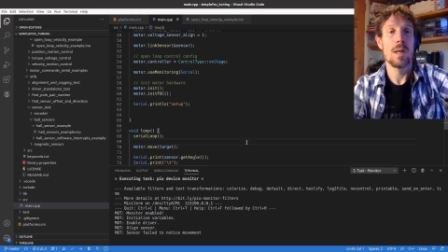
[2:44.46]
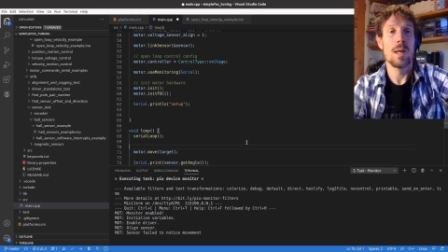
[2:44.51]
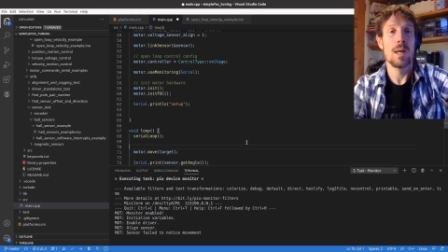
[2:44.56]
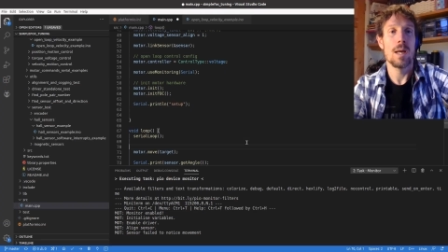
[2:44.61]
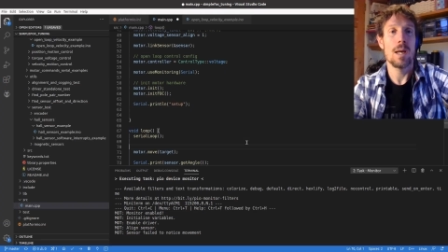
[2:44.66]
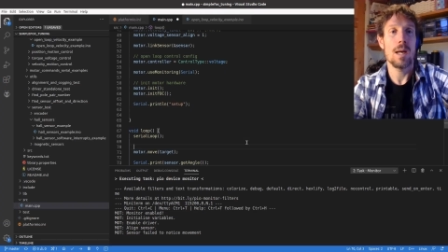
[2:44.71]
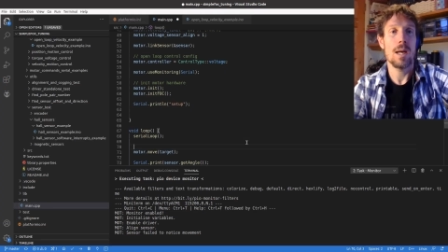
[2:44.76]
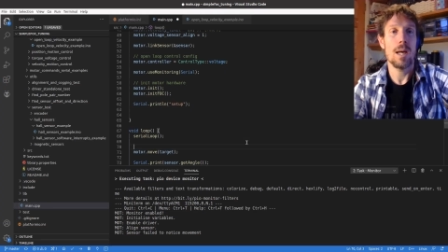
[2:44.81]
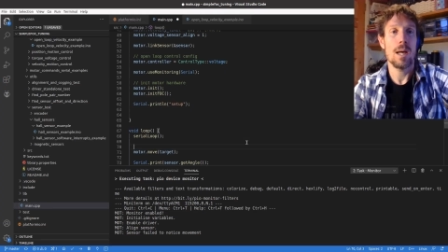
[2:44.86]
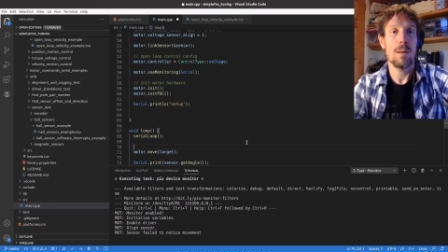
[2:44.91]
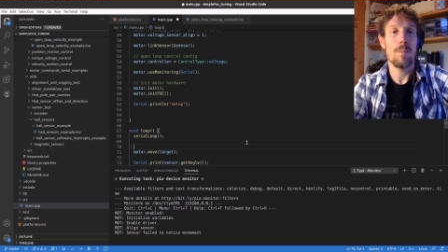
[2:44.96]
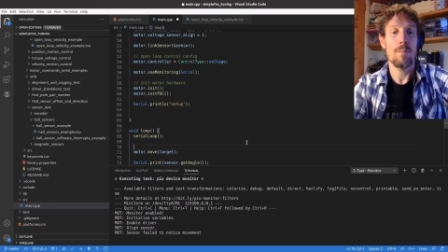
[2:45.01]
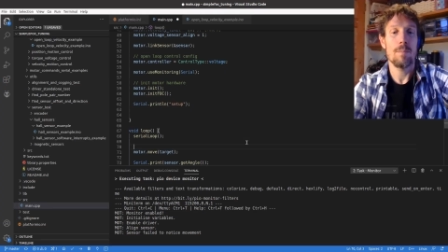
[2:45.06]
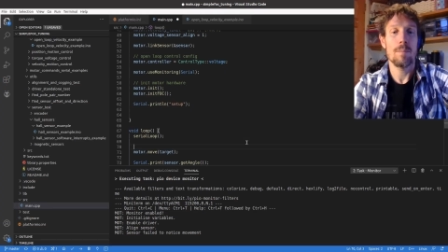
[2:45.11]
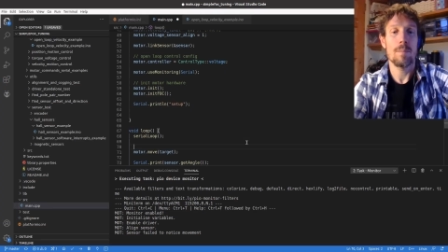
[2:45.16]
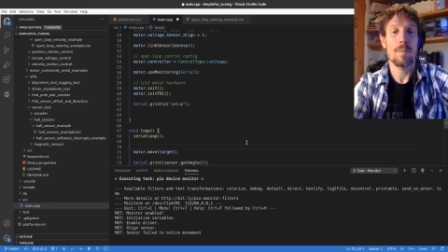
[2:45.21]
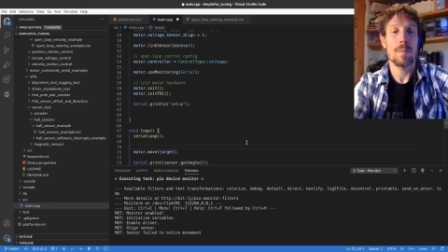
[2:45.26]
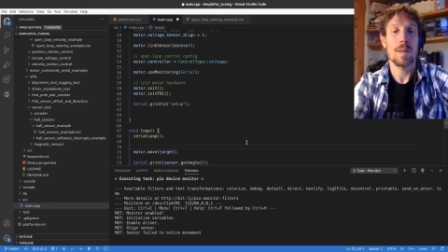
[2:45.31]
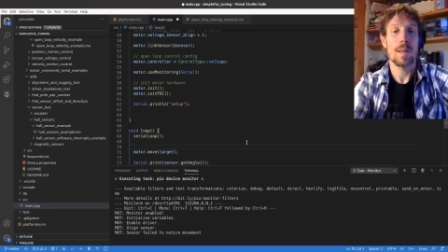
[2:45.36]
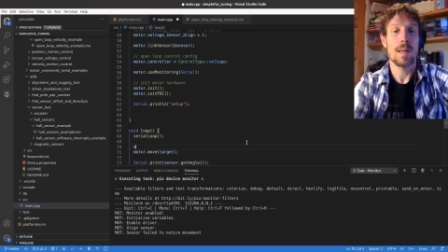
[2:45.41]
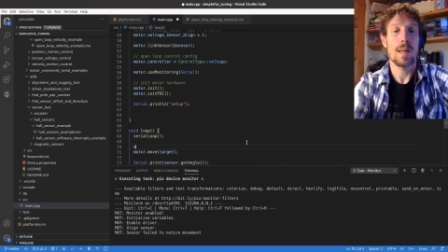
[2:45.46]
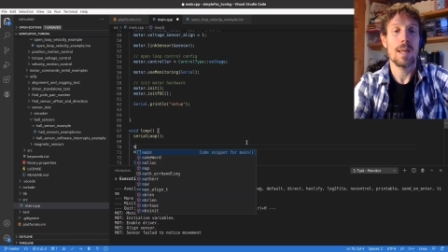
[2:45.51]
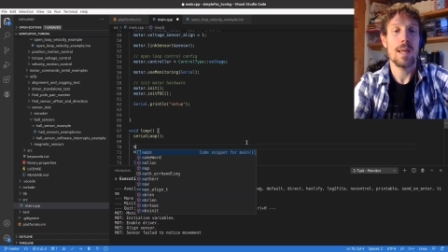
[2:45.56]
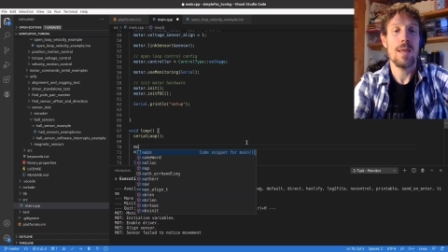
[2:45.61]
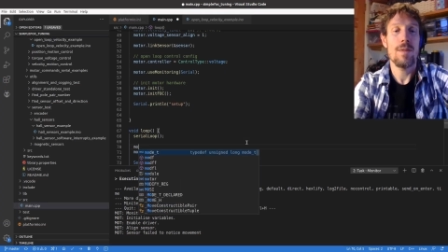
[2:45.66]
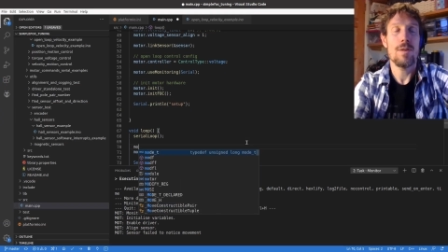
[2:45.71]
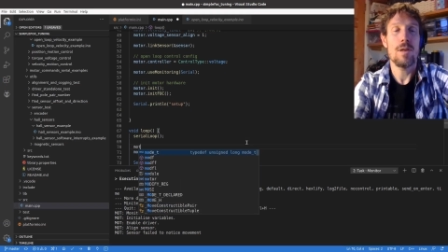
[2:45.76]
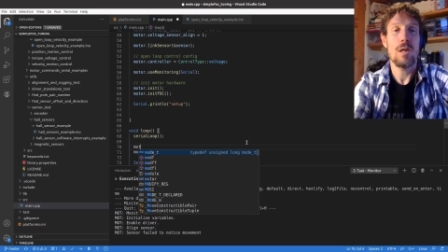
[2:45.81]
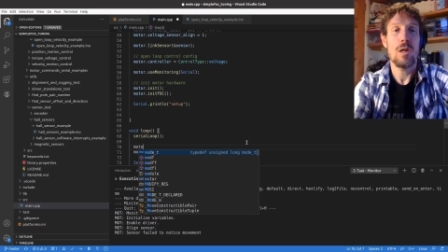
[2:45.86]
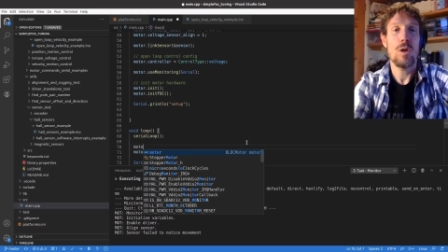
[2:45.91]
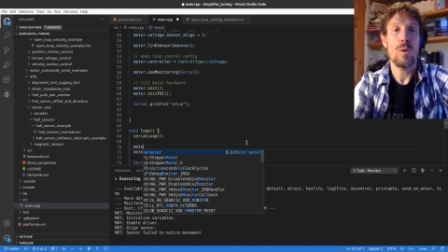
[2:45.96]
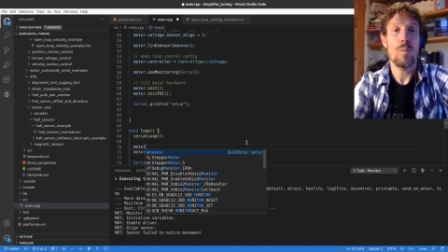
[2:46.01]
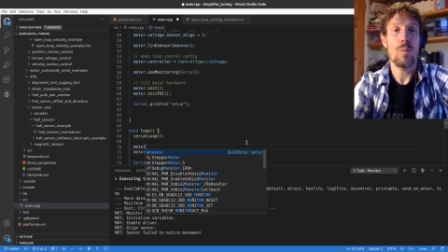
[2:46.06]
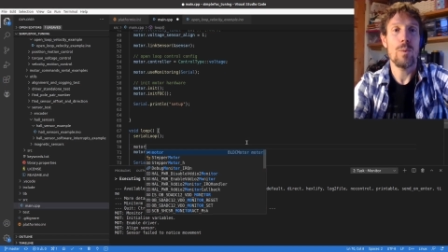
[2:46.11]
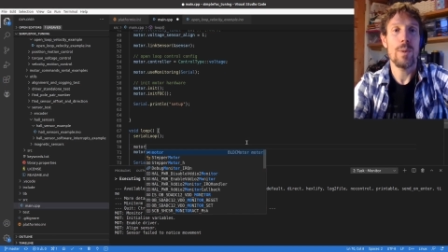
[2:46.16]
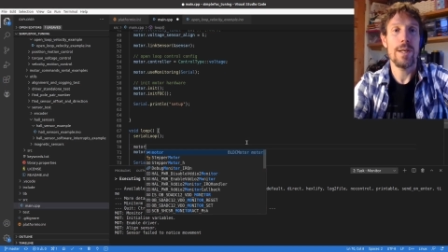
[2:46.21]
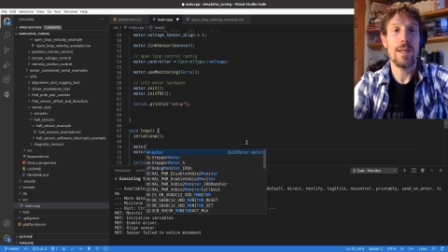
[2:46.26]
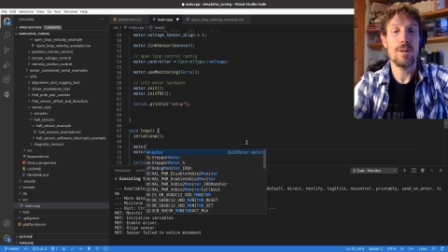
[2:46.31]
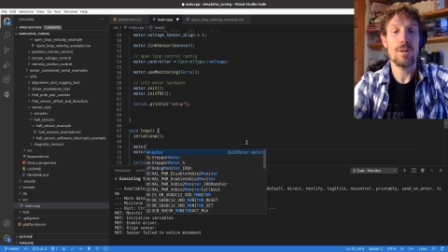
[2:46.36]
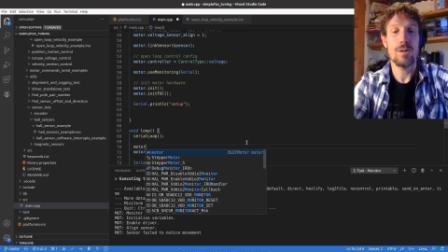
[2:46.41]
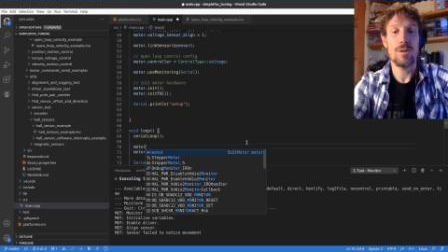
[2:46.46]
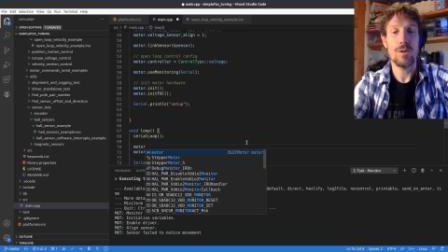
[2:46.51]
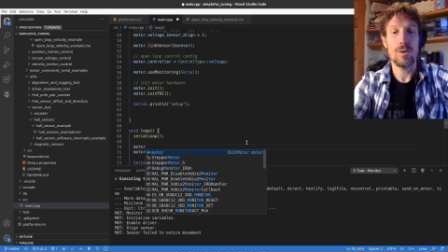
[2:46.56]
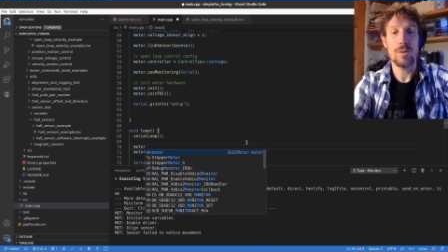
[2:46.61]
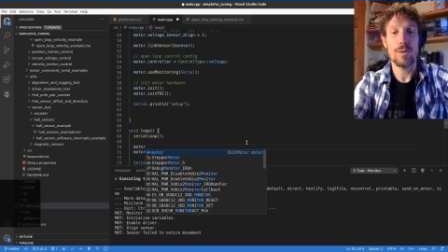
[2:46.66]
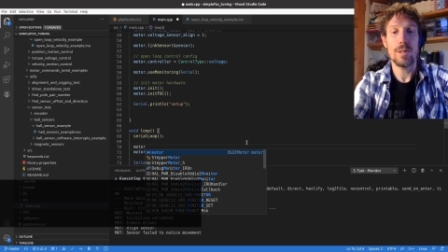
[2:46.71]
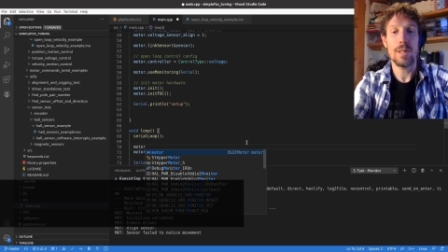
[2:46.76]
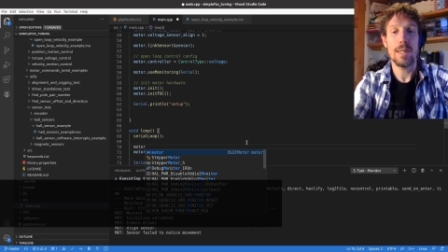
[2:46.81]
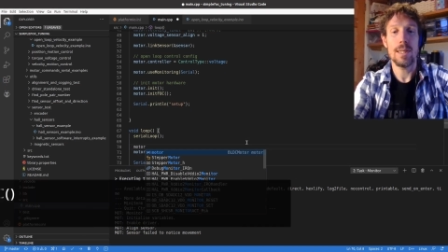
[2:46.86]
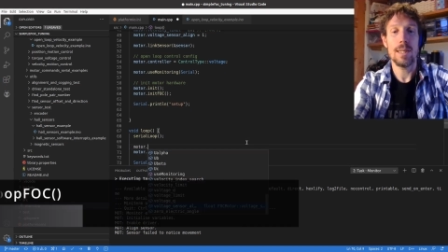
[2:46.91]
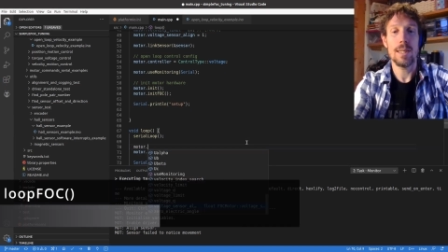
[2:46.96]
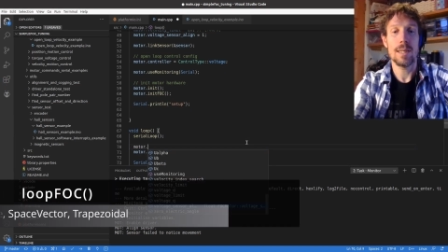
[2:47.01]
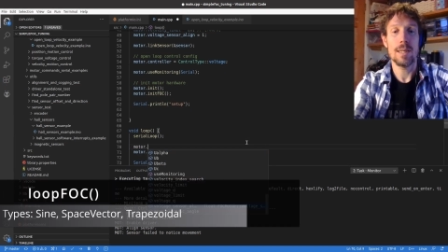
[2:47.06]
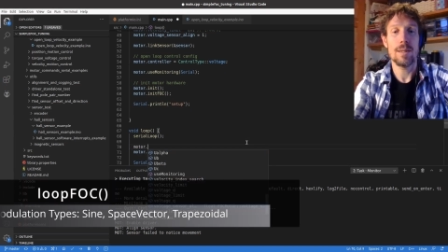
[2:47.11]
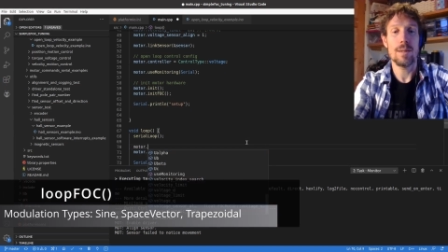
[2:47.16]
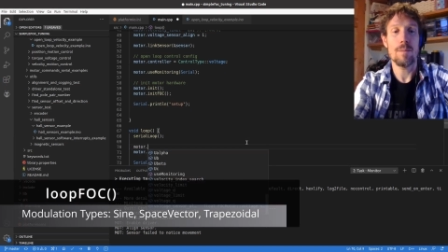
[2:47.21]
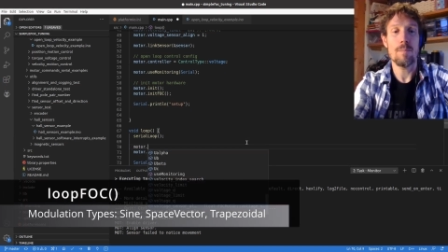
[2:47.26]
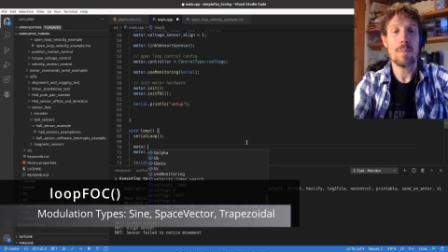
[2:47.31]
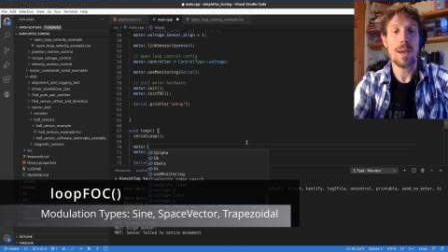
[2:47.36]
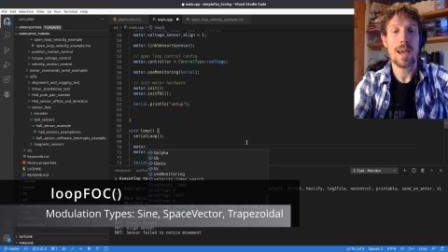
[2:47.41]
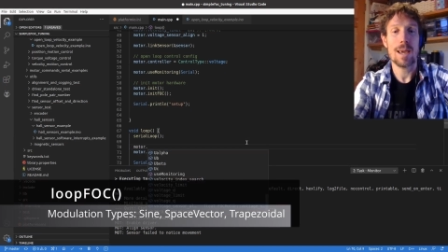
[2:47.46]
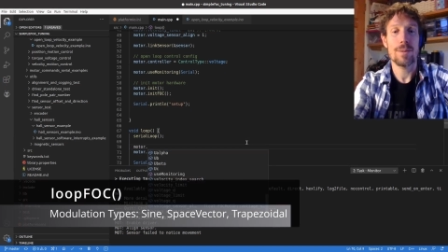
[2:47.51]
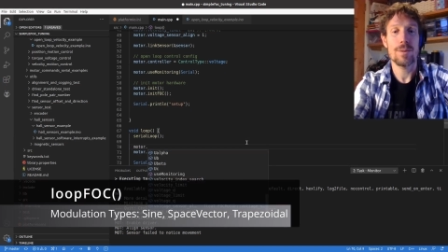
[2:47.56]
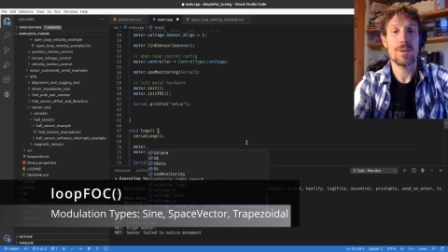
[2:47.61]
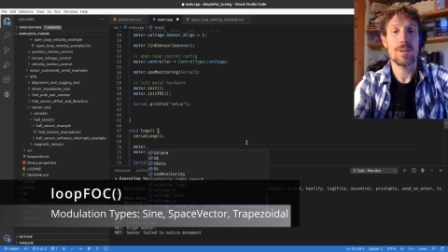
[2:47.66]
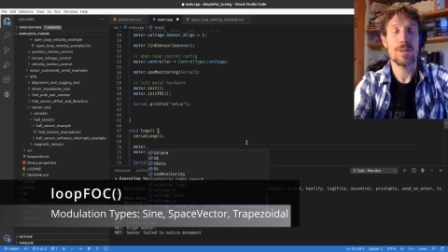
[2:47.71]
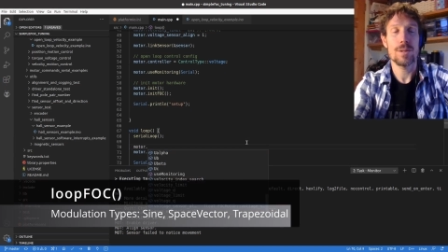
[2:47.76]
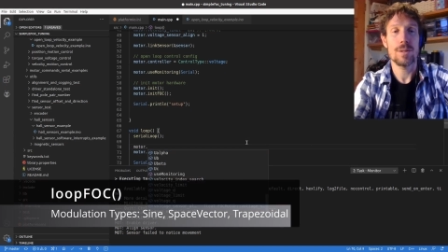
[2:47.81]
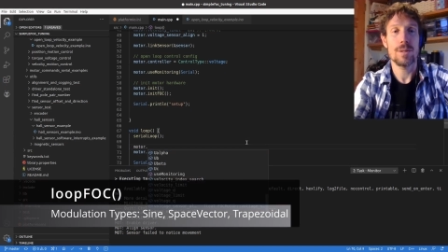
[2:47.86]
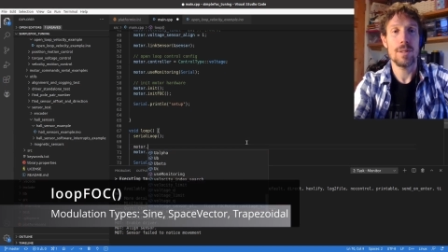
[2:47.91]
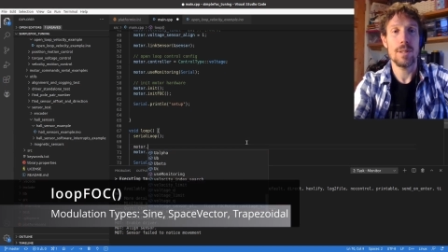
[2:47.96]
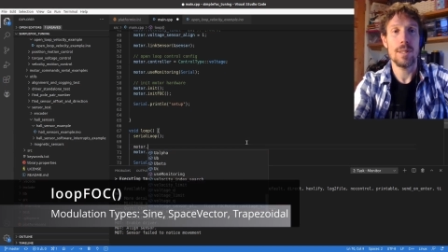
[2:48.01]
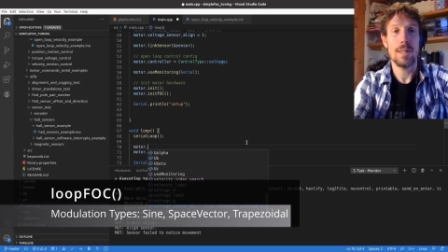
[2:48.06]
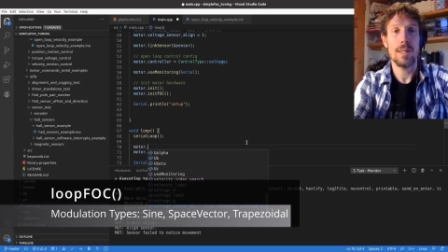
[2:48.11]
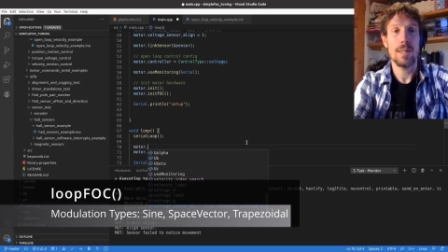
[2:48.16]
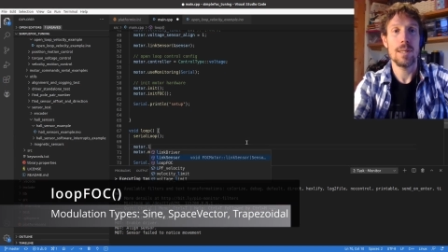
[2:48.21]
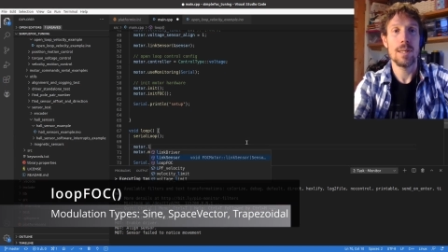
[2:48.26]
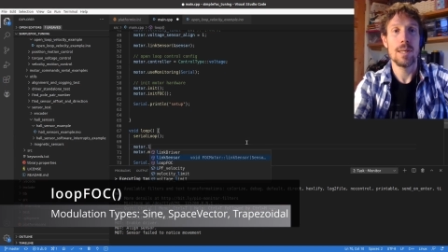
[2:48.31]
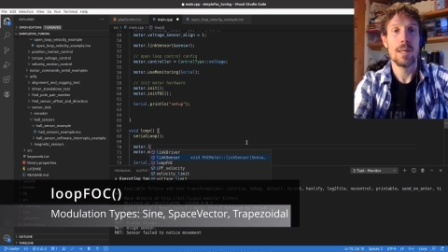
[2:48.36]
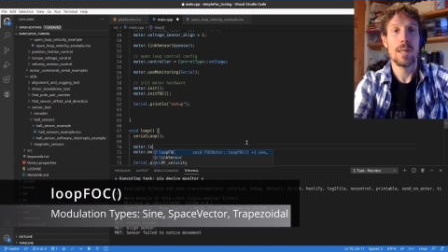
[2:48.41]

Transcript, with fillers: um, in the loop, we need to do the, the maths, the